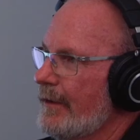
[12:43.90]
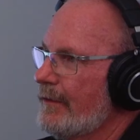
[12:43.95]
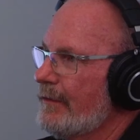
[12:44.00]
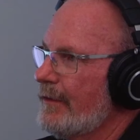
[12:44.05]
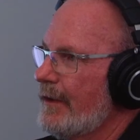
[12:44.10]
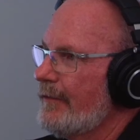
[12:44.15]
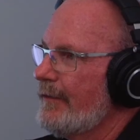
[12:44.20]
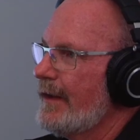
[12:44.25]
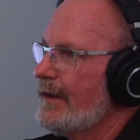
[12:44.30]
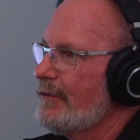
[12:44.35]
and
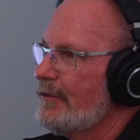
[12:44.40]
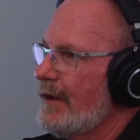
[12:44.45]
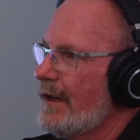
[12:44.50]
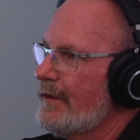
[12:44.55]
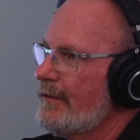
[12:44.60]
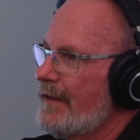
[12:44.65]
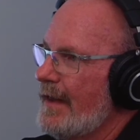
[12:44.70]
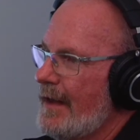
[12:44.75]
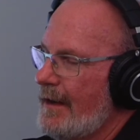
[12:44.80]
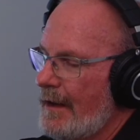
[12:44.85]
say if I
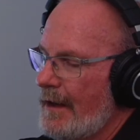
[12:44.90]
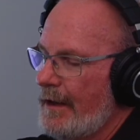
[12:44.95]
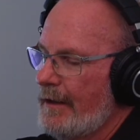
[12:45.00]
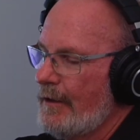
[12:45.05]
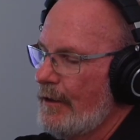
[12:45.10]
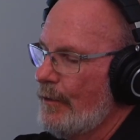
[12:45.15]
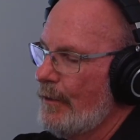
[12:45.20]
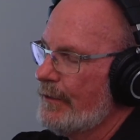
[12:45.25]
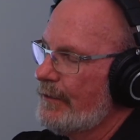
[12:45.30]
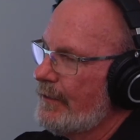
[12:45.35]
change that, I
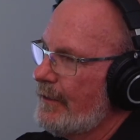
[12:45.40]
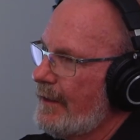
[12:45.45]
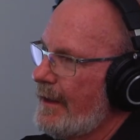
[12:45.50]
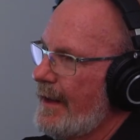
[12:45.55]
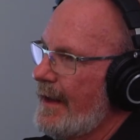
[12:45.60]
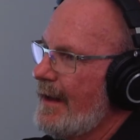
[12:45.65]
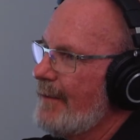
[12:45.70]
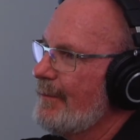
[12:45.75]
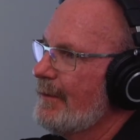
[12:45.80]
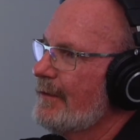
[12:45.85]
know what's going
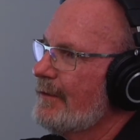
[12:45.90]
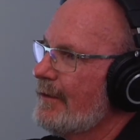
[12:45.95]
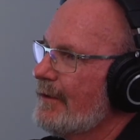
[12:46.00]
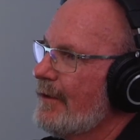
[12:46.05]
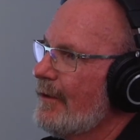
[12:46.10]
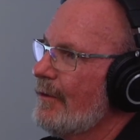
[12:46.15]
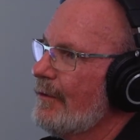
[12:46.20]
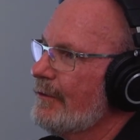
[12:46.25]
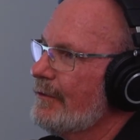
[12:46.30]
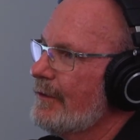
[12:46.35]
to happen to
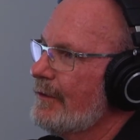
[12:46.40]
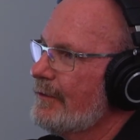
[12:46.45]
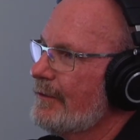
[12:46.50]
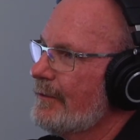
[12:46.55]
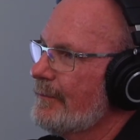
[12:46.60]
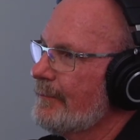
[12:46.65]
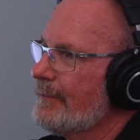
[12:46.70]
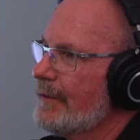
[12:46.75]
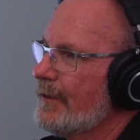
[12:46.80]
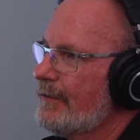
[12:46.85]
the whole
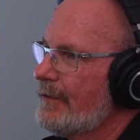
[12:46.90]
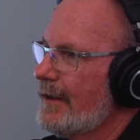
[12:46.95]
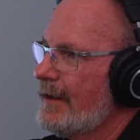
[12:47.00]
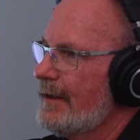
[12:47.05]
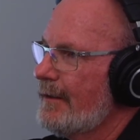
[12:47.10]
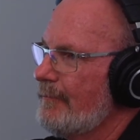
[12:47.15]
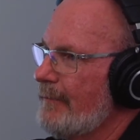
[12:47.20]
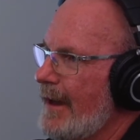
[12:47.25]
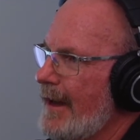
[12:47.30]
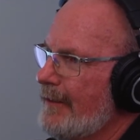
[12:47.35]
system because I
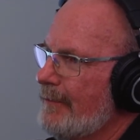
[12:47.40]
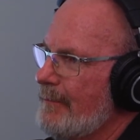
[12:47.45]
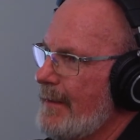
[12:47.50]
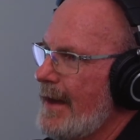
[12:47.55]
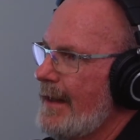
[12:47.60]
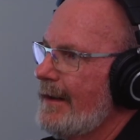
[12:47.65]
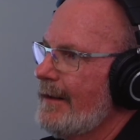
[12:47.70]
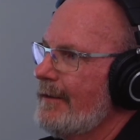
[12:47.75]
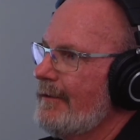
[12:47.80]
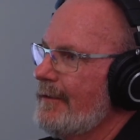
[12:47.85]
can
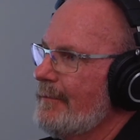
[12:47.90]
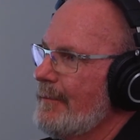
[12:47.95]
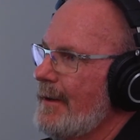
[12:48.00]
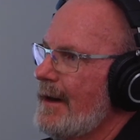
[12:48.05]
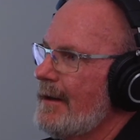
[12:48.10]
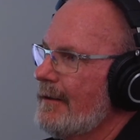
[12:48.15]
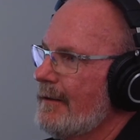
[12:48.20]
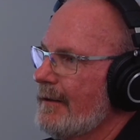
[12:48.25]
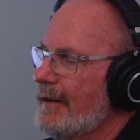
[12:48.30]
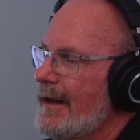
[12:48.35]
mathematically
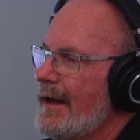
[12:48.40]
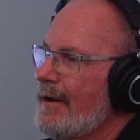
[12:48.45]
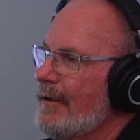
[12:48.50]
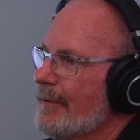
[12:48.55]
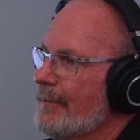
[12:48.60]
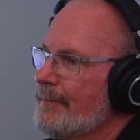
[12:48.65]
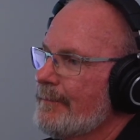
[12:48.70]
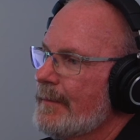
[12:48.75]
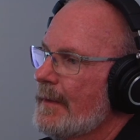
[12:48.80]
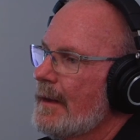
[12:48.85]
model it
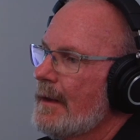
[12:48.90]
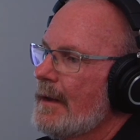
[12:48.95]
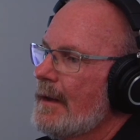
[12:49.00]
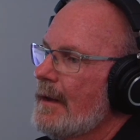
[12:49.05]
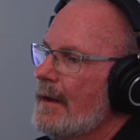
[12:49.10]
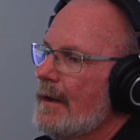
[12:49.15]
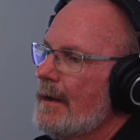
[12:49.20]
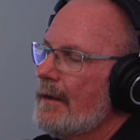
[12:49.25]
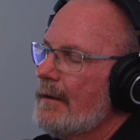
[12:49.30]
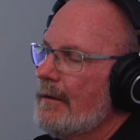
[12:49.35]
out.
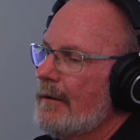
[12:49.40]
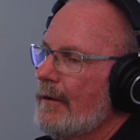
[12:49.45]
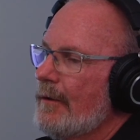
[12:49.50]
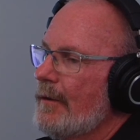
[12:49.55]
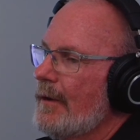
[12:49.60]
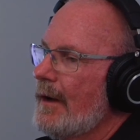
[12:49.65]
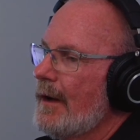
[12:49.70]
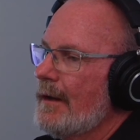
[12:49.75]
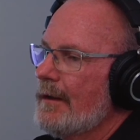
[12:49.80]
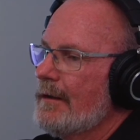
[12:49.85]
You
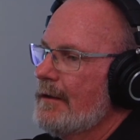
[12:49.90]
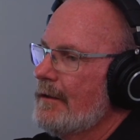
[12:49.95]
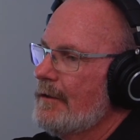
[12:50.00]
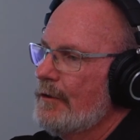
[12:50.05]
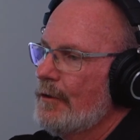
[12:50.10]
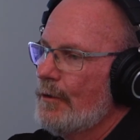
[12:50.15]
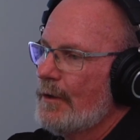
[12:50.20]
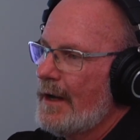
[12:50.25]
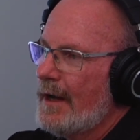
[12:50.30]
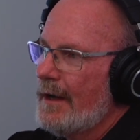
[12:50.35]
know, uh,
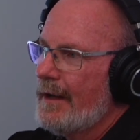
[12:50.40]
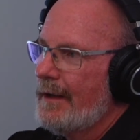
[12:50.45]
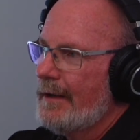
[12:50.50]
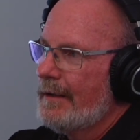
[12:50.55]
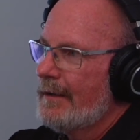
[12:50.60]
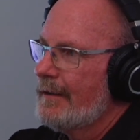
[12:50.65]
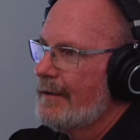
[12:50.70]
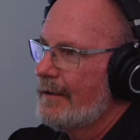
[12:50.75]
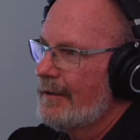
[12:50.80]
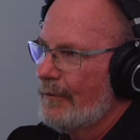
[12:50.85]
you and
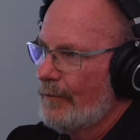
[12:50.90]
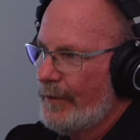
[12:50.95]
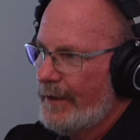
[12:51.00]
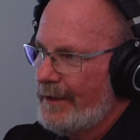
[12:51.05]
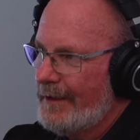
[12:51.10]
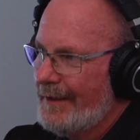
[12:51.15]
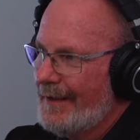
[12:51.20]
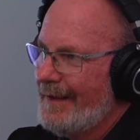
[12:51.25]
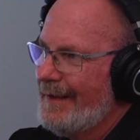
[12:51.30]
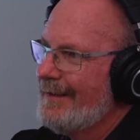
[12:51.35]
I we
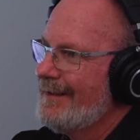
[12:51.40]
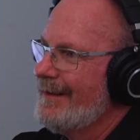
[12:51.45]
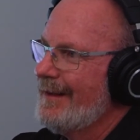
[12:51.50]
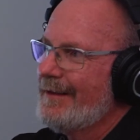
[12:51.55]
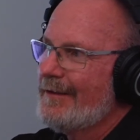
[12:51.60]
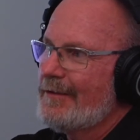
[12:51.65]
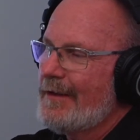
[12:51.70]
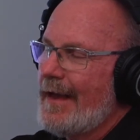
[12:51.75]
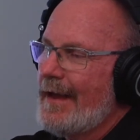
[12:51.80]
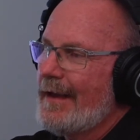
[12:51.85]
could eat the
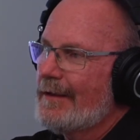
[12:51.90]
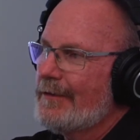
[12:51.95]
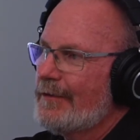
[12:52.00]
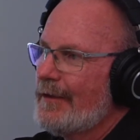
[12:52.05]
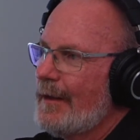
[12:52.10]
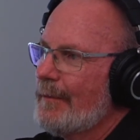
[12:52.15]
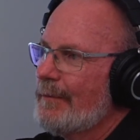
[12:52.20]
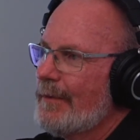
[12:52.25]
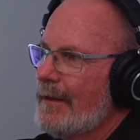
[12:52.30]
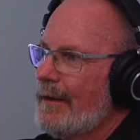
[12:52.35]
exact
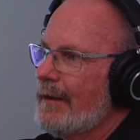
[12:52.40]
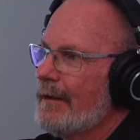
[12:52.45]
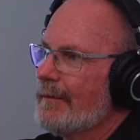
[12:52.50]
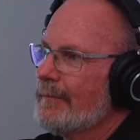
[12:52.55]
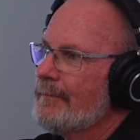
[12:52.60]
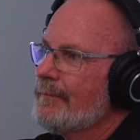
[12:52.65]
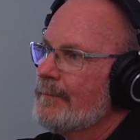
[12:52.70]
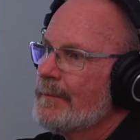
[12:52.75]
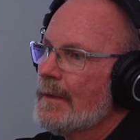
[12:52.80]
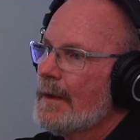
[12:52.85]
same
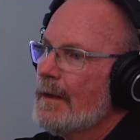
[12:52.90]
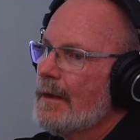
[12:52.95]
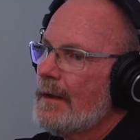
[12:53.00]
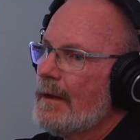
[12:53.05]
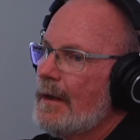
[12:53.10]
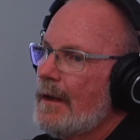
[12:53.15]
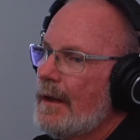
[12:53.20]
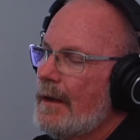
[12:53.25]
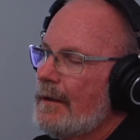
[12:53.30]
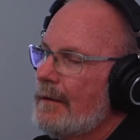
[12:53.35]
thing,
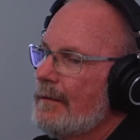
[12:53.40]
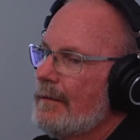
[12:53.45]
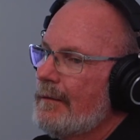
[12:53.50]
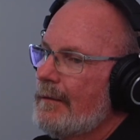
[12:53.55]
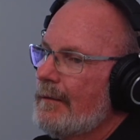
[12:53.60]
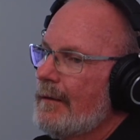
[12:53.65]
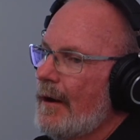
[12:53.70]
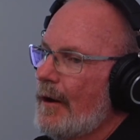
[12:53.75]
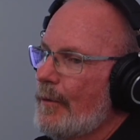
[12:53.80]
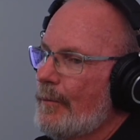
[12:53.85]
and
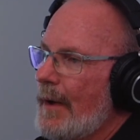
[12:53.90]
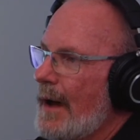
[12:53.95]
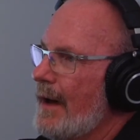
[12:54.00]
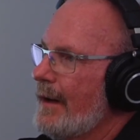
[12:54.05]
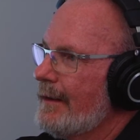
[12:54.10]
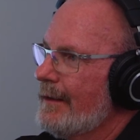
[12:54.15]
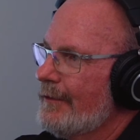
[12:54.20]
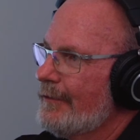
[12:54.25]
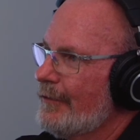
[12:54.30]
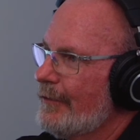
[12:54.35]
our
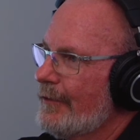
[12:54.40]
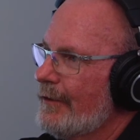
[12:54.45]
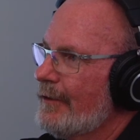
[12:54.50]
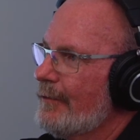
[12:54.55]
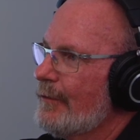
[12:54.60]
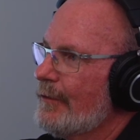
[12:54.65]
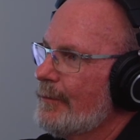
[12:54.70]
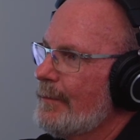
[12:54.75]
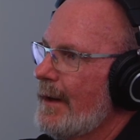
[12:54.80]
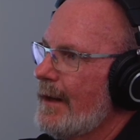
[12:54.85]
bodies are going
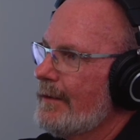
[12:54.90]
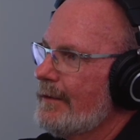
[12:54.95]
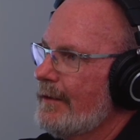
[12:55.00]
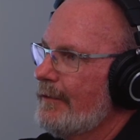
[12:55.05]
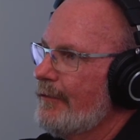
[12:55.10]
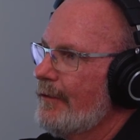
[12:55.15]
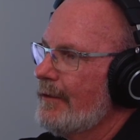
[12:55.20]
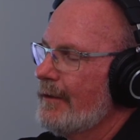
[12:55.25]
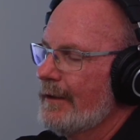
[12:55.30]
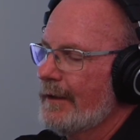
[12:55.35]
to respond
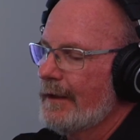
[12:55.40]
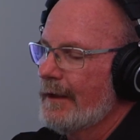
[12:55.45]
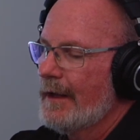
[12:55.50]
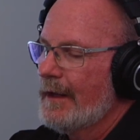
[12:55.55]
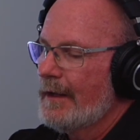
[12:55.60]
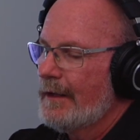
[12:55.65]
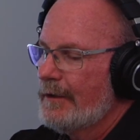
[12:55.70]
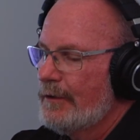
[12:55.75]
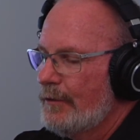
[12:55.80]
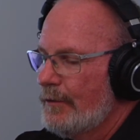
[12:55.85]
differently.
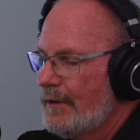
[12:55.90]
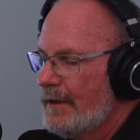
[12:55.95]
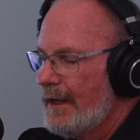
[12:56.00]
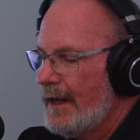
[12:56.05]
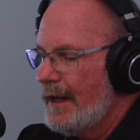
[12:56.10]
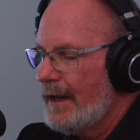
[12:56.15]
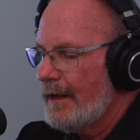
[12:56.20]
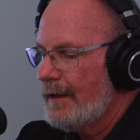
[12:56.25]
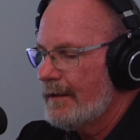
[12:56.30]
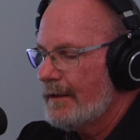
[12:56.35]
You
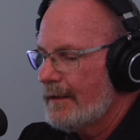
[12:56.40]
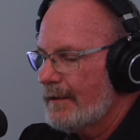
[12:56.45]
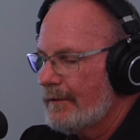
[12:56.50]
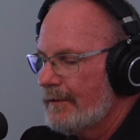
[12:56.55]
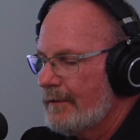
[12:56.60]
can't